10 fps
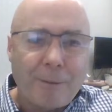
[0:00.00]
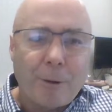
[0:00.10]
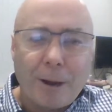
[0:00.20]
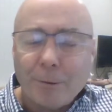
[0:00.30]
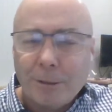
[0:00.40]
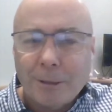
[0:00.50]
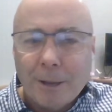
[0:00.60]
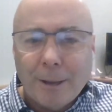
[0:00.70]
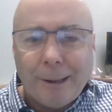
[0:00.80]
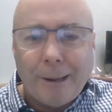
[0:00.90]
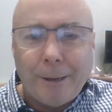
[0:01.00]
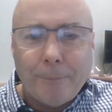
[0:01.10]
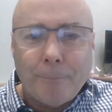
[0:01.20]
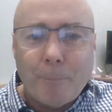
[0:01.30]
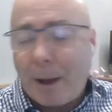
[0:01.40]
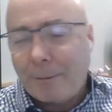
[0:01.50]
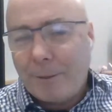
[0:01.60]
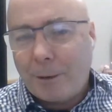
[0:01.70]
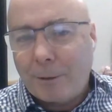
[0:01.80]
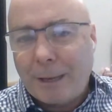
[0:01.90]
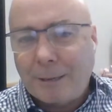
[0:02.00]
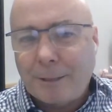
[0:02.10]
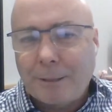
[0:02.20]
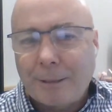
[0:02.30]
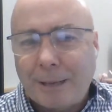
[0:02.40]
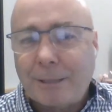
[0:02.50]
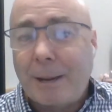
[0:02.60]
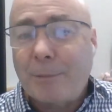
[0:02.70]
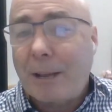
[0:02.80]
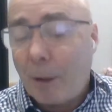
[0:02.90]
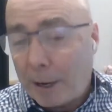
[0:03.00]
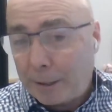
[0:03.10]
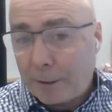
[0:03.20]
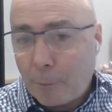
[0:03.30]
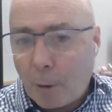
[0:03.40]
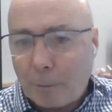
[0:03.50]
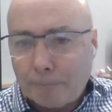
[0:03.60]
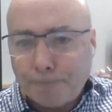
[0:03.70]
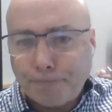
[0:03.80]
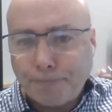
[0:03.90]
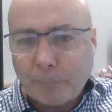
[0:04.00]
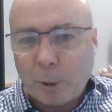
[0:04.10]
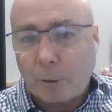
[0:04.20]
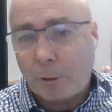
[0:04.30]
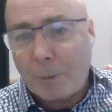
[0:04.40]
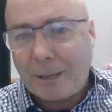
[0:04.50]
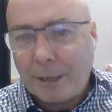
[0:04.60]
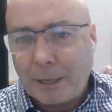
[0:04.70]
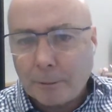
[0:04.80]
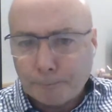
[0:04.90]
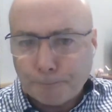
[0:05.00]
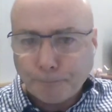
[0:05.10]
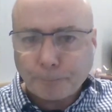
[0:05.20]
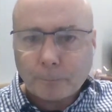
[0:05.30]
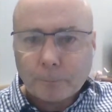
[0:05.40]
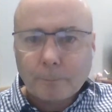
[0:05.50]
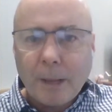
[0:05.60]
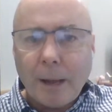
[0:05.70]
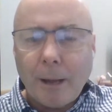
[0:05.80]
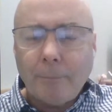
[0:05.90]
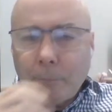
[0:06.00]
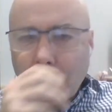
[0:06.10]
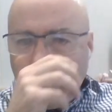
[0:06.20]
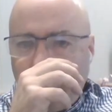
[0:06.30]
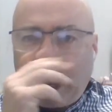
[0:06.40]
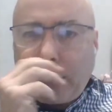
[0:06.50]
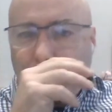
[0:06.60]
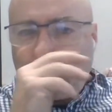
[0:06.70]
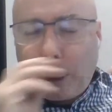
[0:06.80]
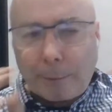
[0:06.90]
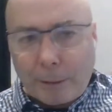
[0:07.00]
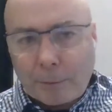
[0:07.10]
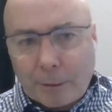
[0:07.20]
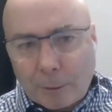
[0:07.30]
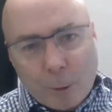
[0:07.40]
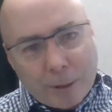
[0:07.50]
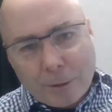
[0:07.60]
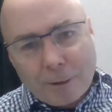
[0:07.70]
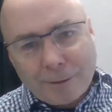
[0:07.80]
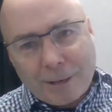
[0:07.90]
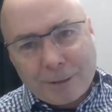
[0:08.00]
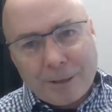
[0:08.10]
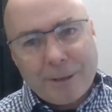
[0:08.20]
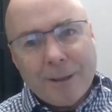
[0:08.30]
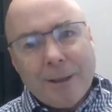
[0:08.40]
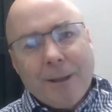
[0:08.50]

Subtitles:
everyone else. But it seems unlikely at the moment, to me at least. Okay, sorry, that was just a quick aside on Tesla.